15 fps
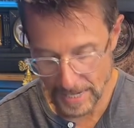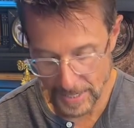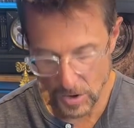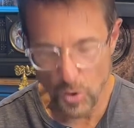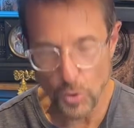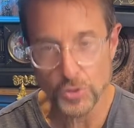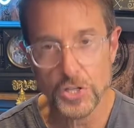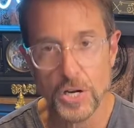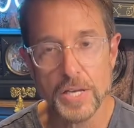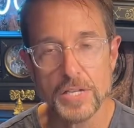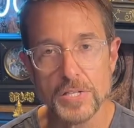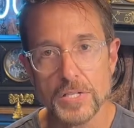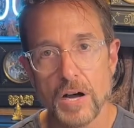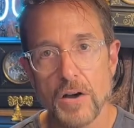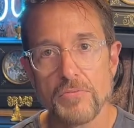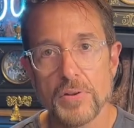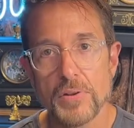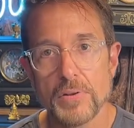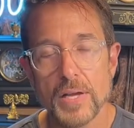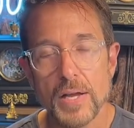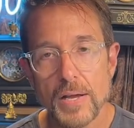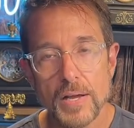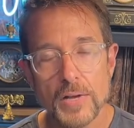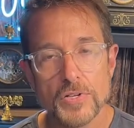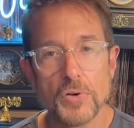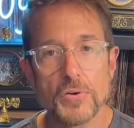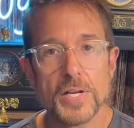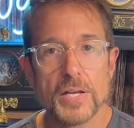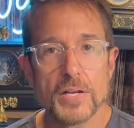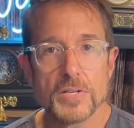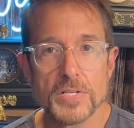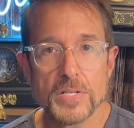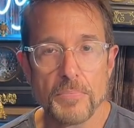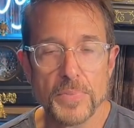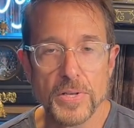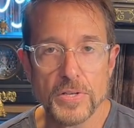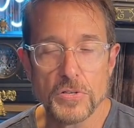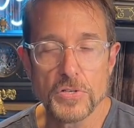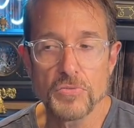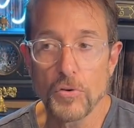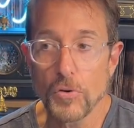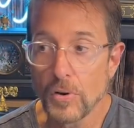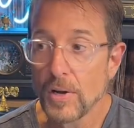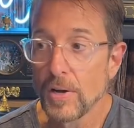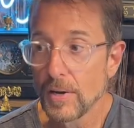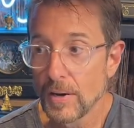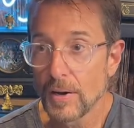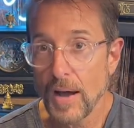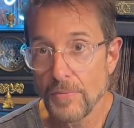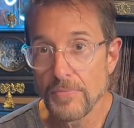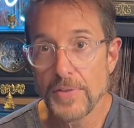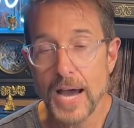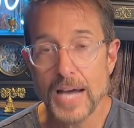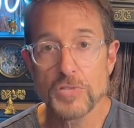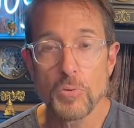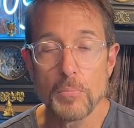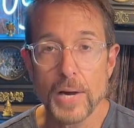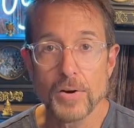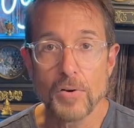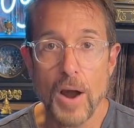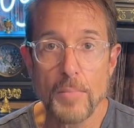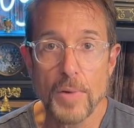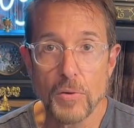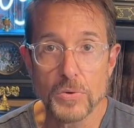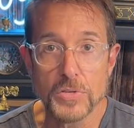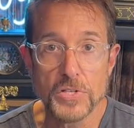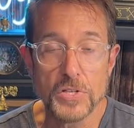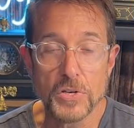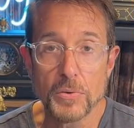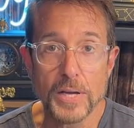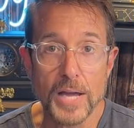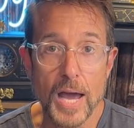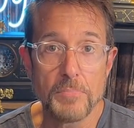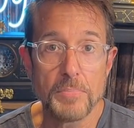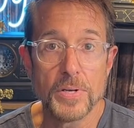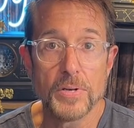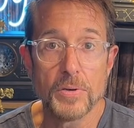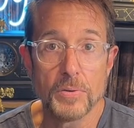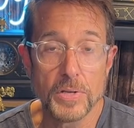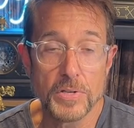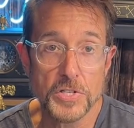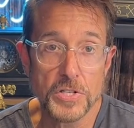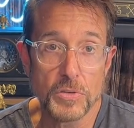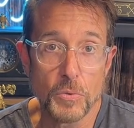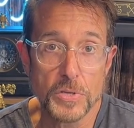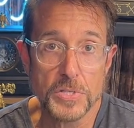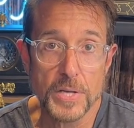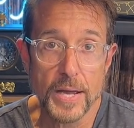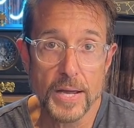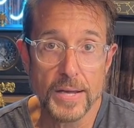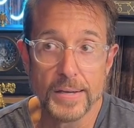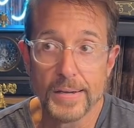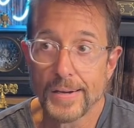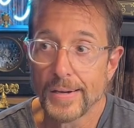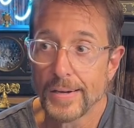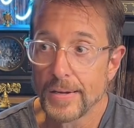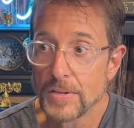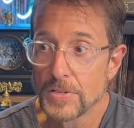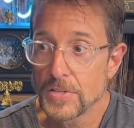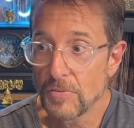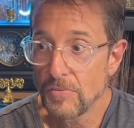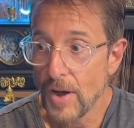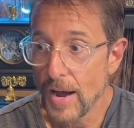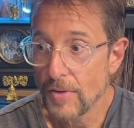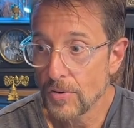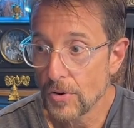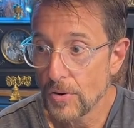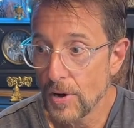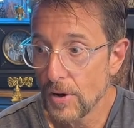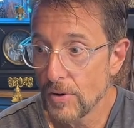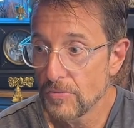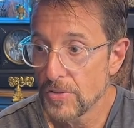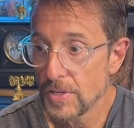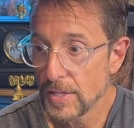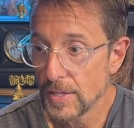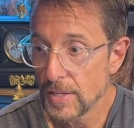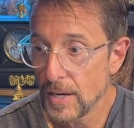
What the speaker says: old junky stuff and turning it into something useful. That's what my grandma was doing, had been doing. She was a survivor of the